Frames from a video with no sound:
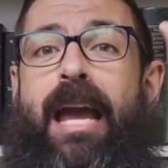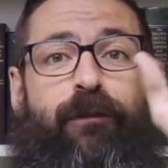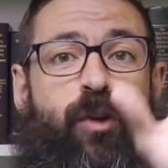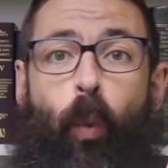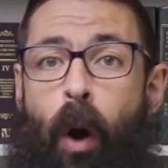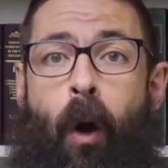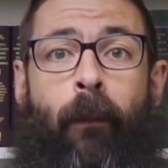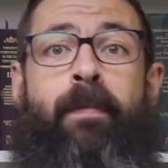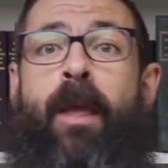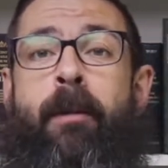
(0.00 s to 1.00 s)
if you
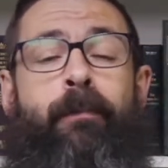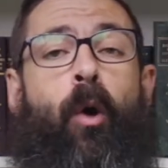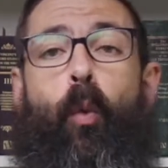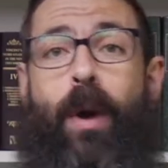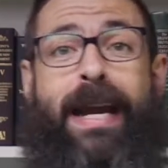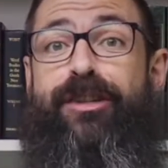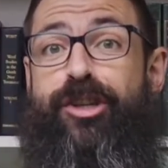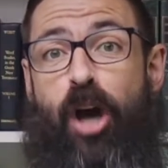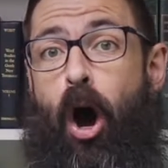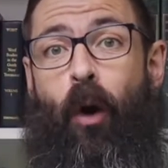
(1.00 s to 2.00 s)
want, but we
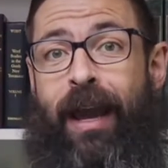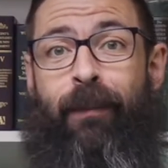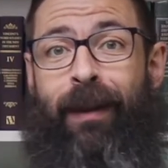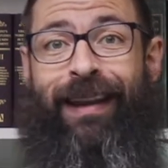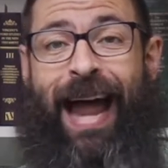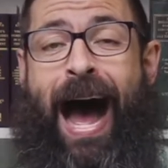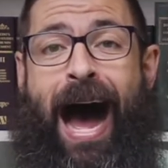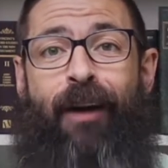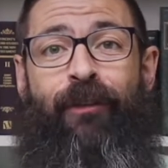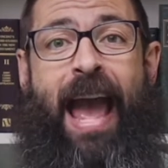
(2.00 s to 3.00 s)
saw him
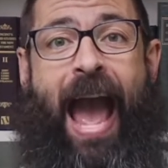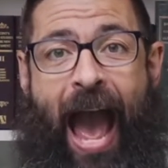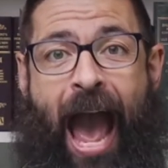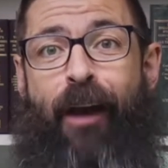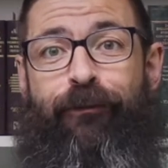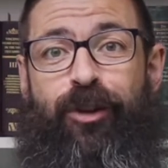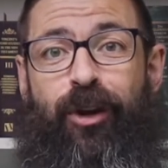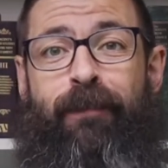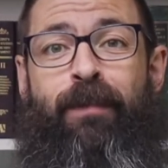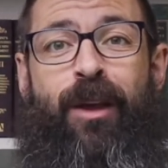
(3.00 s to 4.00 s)
alive
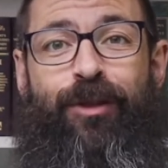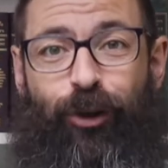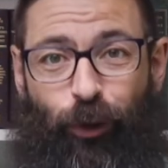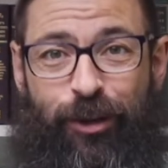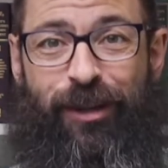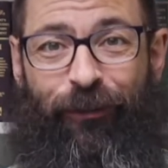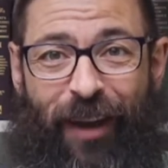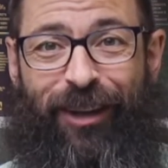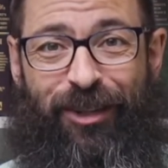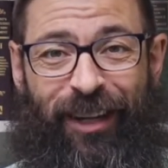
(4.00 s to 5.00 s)
after the
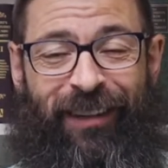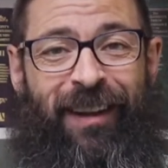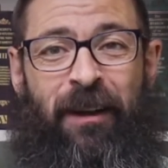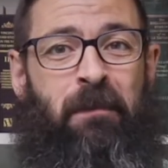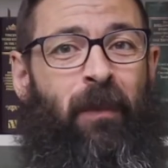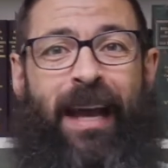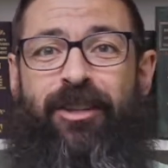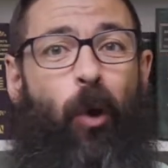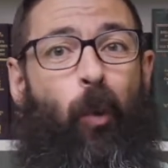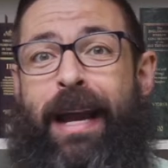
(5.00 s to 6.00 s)
crucifixion.
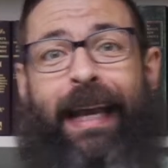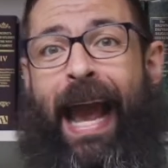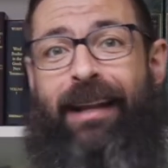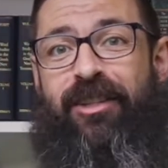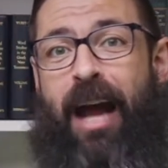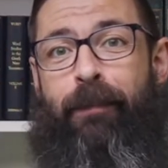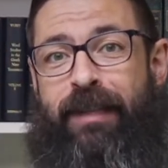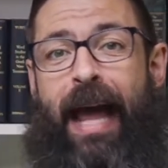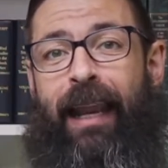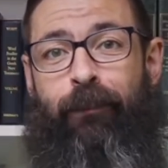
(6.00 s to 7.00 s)
And so we can't
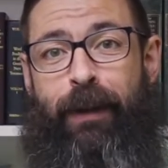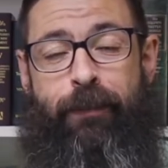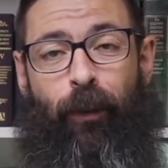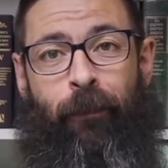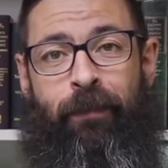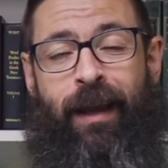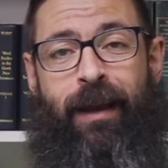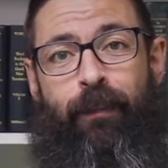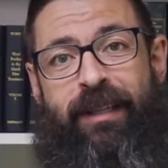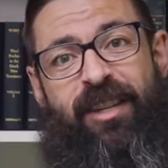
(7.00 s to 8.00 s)
stop telling people.
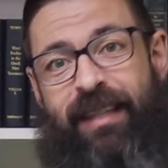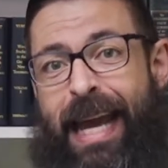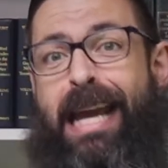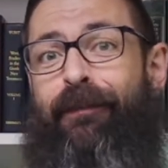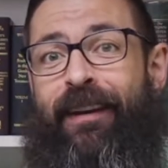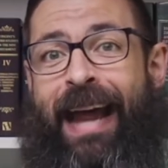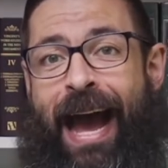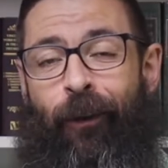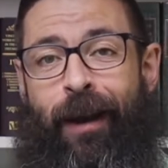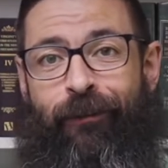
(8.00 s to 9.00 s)
But Stephen,
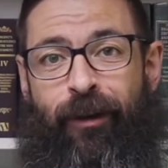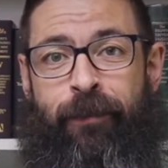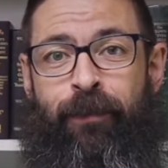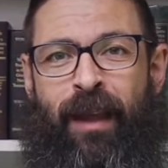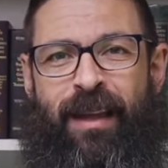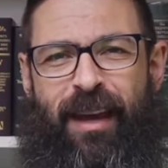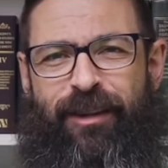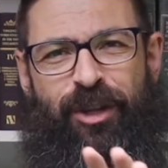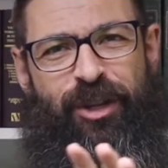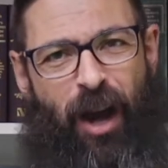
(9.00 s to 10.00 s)
however,
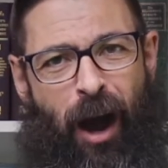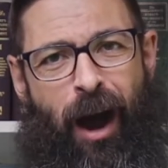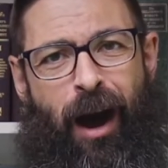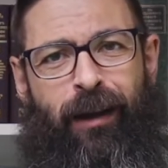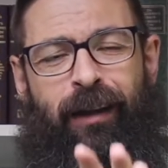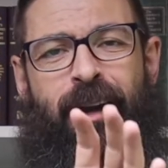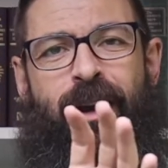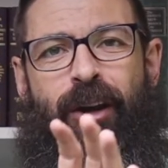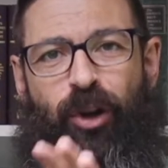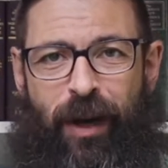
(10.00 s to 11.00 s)
this young
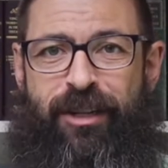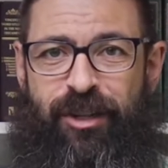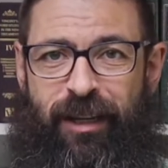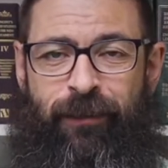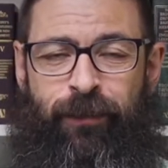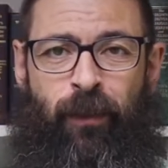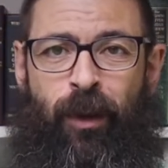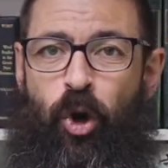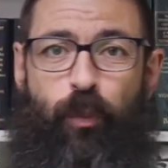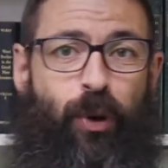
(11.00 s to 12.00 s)
Christian,
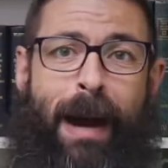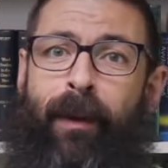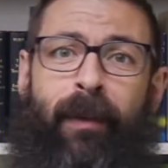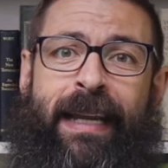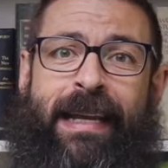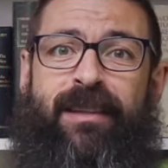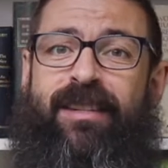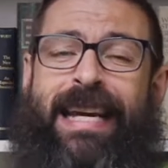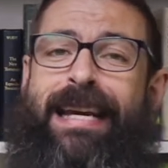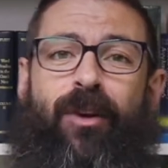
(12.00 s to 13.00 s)
who probably
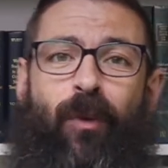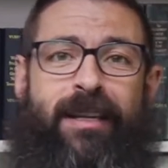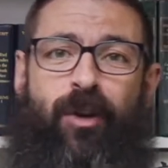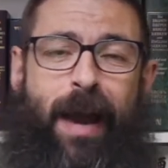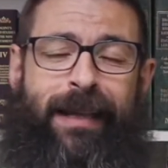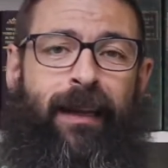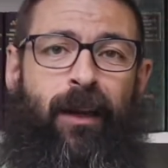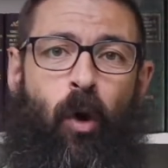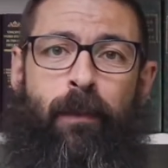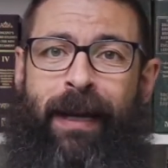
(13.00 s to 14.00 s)
didn't see the
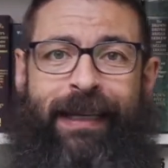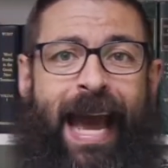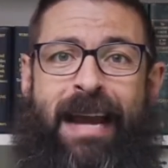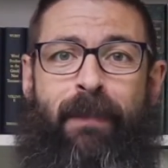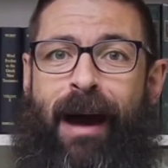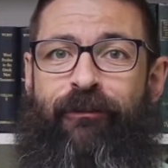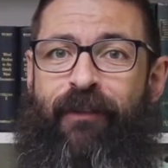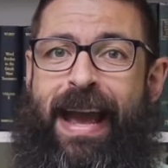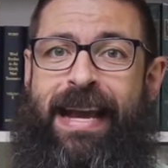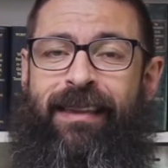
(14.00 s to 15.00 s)
resurrected Lord, but came by
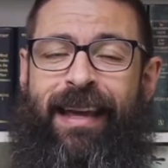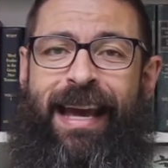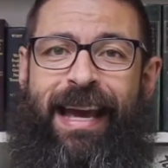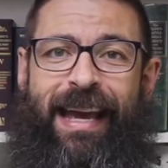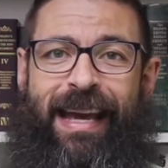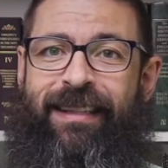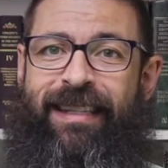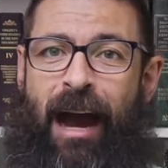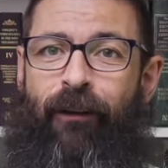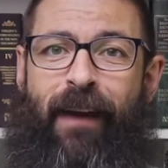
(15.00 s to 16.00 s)
faith in
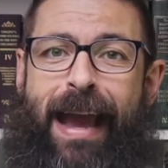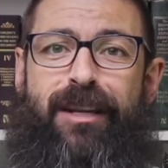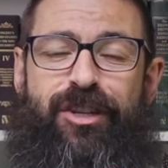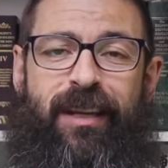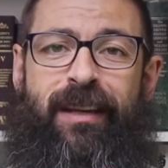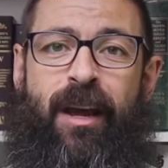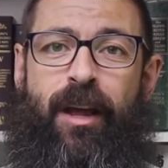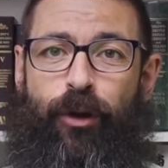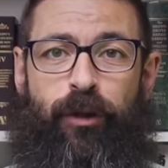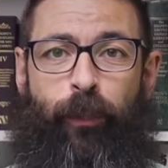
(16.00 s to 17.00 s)
salvation
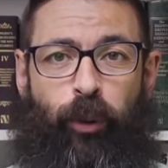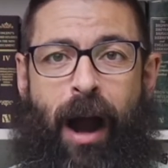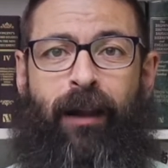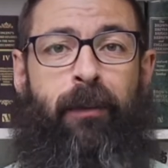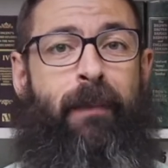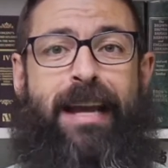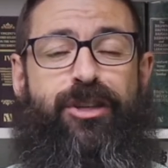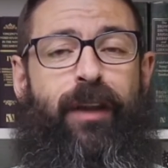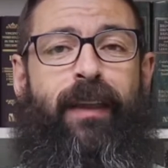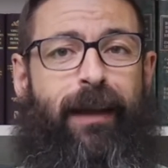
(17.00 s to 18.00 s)
through the
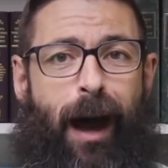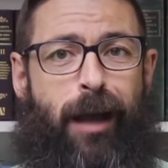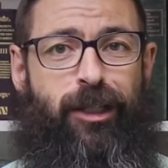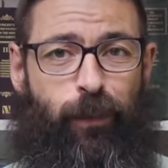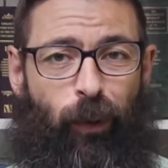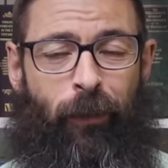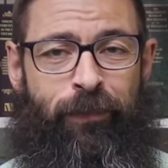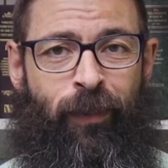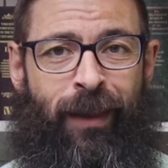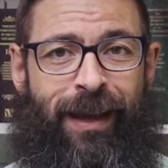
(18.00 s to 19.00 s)
proclamation of the
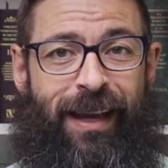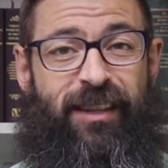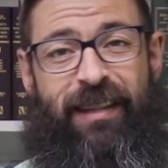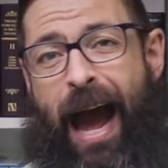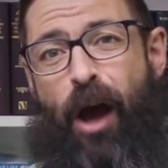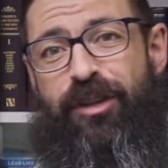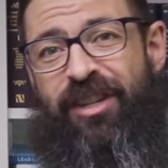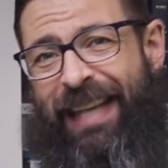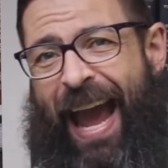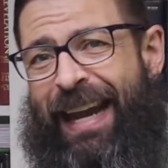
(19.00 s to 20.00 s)
gospel, is now
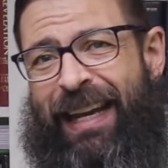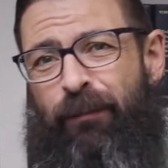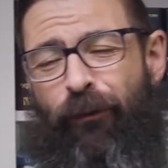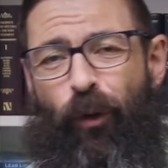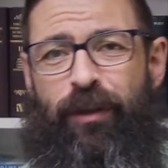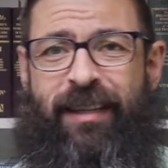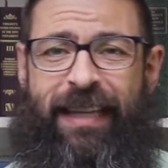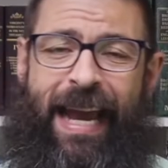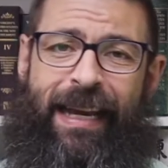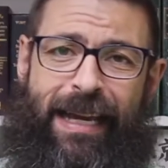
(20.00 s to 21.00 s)
standing before the
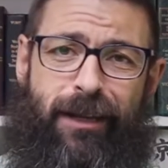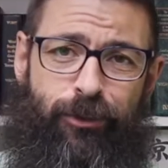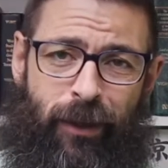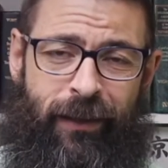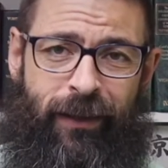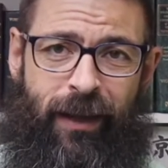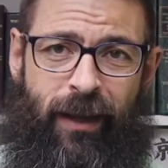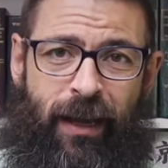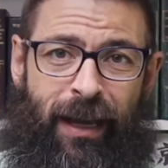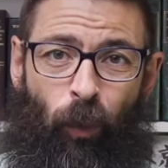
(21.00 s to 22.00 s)
Sanhedrin.
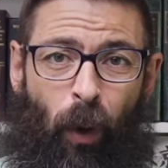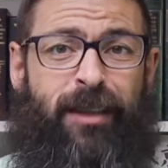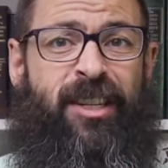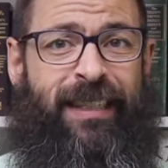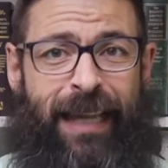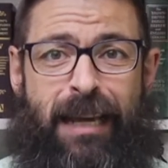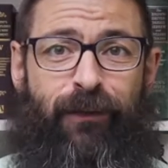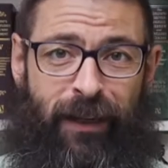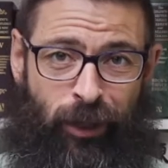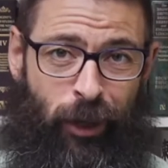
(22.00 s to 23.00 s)
And what's
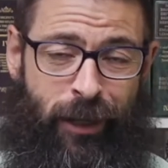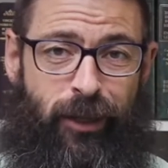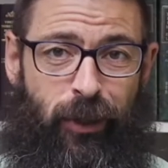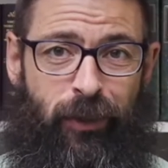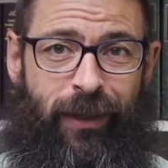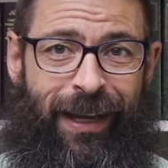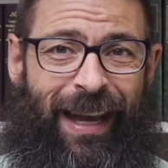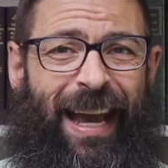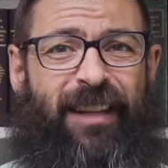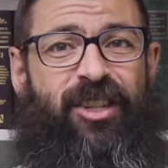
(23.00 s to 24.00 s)
Stephen going to do?
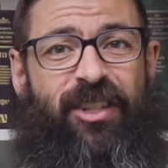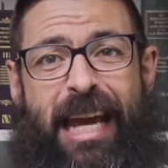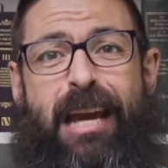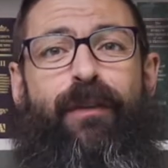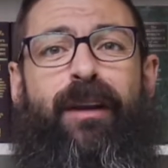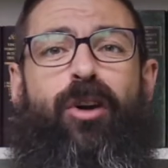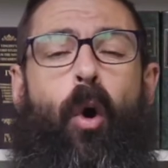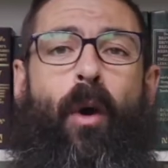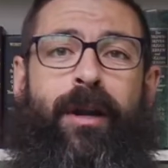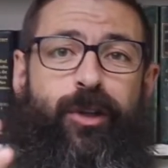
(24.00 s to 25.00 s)
Is Stephen
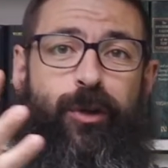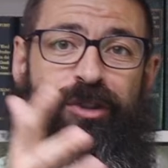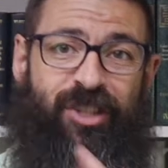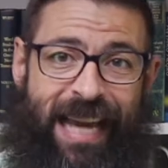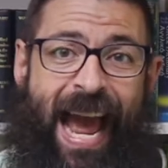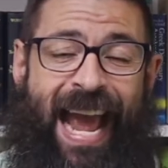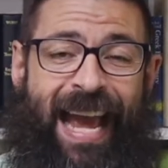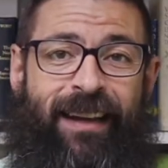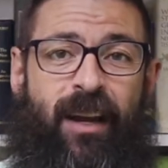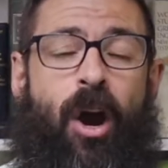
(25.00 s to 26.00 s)
going to
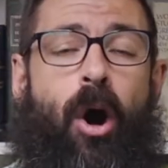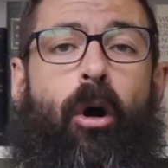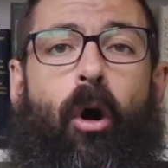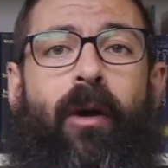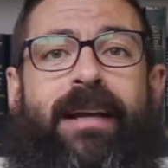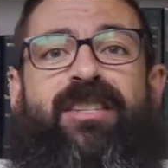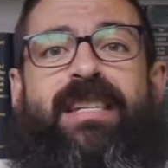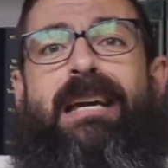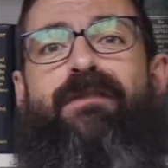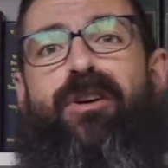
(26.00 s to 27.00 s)
stand, or is
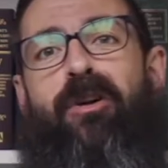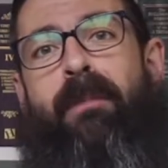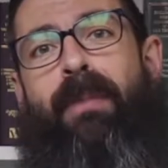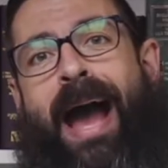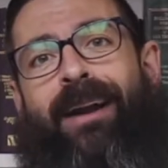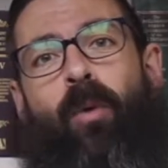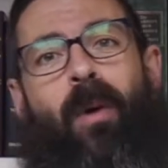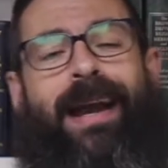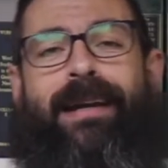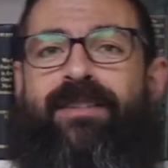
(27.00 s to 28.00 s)
Stephen going to back
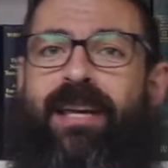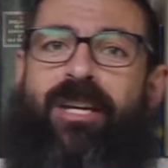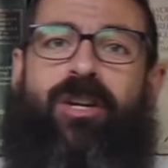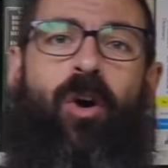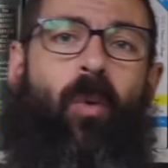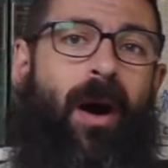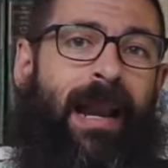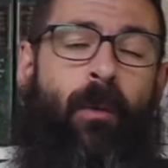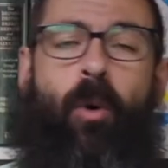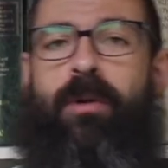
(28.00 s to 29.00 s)
away and say, you know
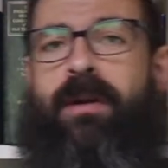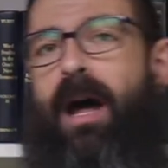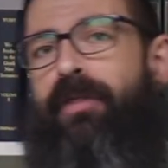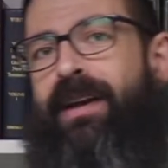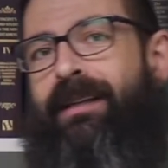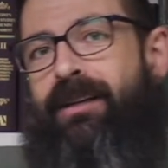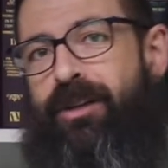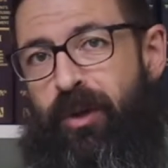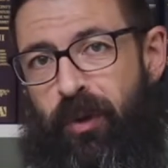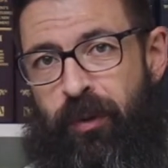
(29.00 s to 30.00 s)
what, I want nothing to
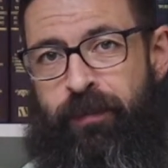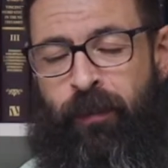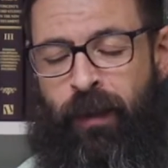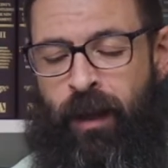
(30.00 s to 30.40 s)
do